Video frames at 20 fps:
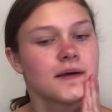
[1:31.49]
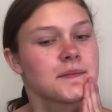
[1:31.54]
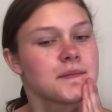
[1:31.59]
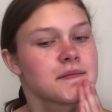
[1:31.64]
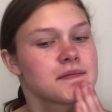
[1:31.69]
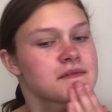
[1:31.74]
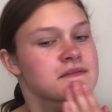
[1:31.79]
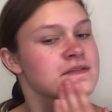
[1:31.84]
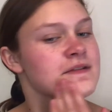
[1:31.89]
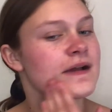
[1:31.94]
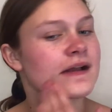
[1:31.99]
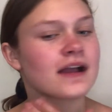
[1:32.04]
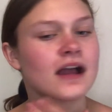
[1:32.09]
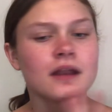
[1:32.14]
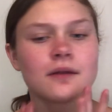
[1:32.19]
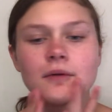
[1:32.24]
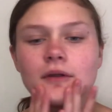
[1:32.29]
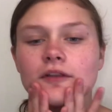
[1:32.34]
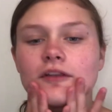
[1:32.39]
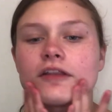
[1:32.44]
So I kind
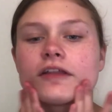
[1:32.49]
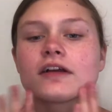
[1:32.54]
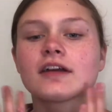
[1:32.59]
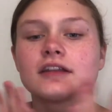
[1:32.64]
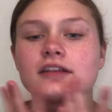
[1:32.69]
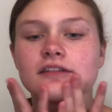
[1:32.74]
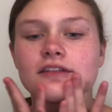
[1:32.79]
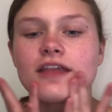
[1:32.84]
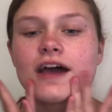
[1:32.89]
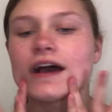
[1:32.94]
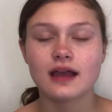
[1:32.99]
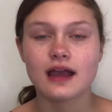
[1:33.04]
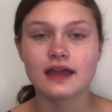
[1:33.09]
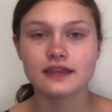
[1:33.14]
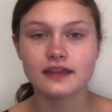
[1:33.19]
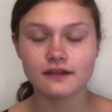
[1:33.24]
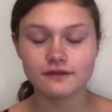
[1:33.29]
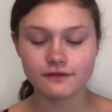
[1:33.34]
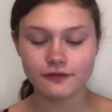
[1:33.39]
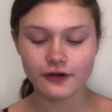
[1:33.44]
of want to look into that. And
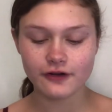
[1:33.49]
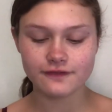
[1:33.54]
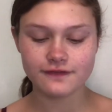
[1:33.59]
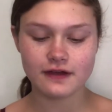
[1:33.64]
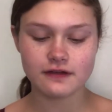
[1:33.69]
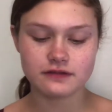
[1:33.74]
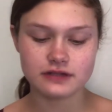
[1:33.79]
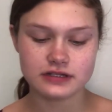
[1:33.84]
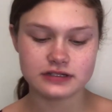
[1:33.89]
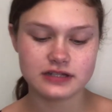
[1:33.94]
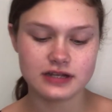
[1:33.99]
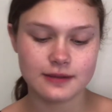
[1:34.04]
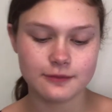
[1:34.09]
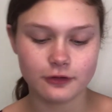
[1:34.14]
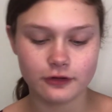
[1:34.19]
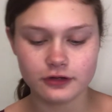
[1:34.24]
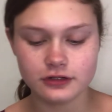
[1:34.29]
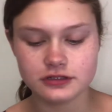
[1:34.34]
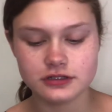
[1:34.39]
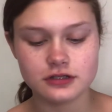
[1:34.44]
then for foundation, I'm
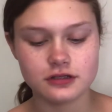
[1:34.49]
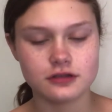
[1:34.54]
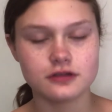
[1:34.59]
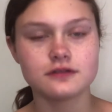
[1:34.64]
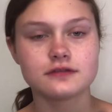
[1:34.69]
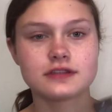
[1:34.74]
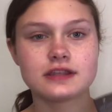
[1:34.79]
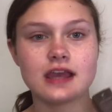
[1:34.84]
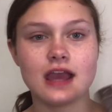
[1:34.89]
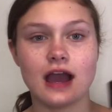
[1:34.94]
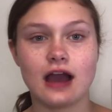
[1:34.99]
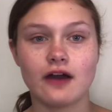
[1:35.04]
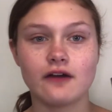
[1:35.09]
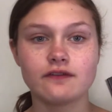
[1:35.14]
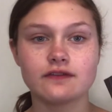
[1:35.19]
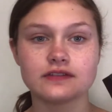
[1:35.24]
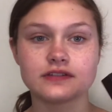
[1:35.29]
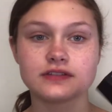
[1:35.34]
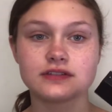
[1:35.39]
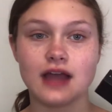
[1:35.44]
going to use the
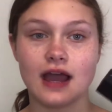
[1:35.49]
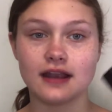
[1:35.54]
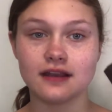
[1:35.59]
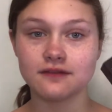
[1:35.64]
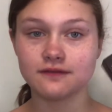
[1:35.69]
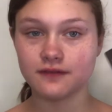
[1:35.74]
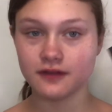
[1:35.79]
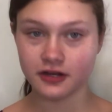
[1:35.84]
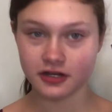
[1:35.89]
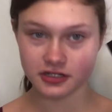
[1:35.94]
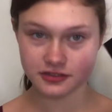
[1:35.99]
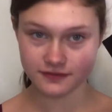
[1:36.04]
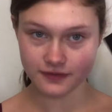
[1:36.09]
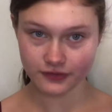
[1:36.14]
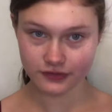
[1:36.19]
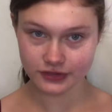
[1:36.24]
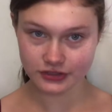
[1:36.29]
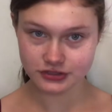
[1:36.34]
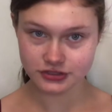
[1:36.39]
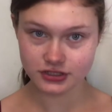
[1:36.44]
e.l.f. Satin Finish
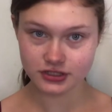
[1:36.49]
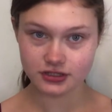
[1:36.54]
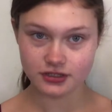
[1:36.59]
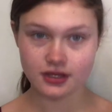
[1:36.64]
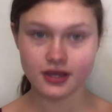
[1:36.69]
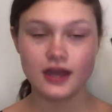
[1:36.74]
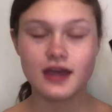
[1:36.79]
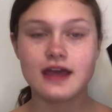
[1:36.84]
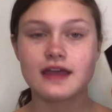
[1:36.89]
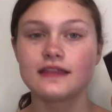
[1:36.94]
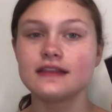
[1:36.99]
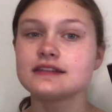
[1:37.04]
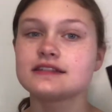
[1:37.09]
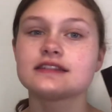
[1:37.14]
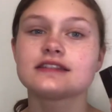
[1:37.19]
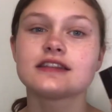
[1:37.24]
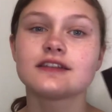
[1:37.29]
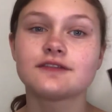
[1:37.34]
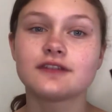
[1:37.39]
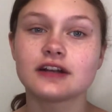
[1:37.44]
Foundation. This
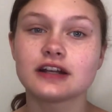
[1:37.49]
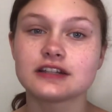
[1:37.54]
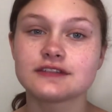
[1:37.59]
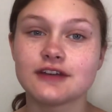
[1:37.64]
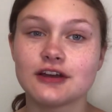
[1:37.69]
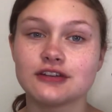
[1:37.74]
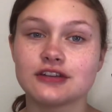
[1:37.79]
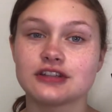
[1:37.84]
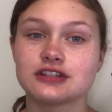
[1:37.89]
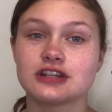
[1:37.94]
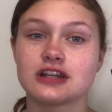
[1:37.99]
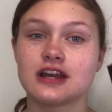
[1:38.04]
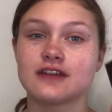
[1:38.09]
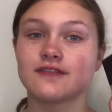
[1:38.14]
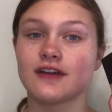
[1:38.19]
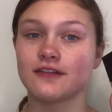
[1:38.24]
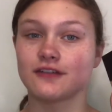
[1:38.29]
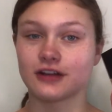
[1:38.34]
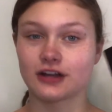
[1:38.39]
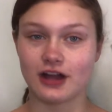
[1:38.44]
is the first foundation I've
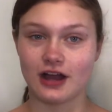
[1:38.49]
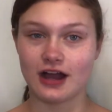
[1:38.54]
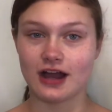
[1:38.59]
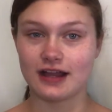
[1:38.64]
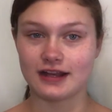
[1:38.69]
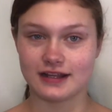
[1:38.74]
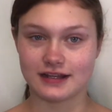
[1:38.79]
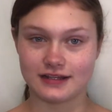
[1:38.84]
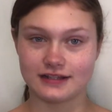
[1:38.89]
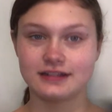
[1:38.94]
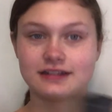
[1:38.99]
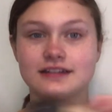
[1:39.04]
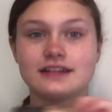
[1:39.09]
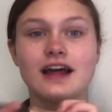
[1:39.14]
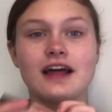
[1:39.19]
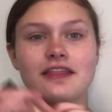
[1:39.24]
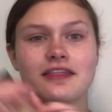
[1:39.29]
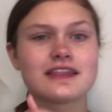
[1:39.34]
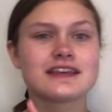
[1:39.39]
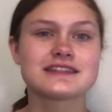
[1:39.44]
ever gotten.
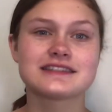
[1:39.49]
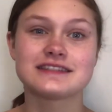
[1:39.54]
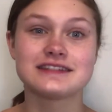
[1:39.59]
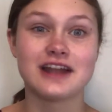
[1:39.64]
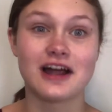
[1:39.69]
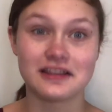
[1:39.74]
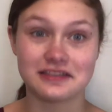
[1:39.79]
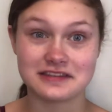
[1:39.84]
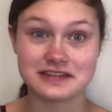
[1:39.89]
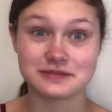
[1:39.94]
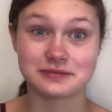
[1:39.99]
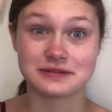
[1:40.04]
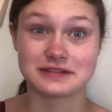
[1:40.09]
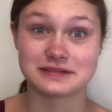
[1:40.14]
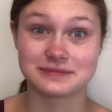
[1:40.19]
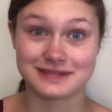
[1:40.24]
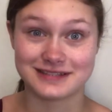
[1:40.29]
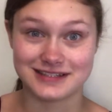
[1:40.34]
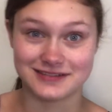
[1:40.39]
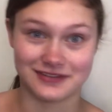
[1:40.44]
Not this one
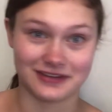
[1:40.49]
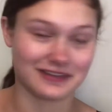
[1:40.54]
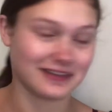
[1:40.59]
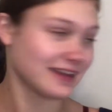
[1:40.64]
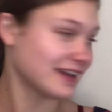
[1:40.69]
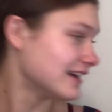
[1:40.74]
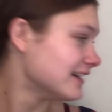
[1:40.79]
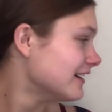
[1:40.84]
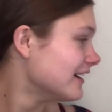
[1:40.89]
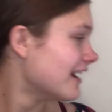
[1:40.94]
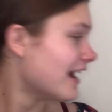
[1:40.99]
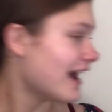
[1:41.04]
specifically.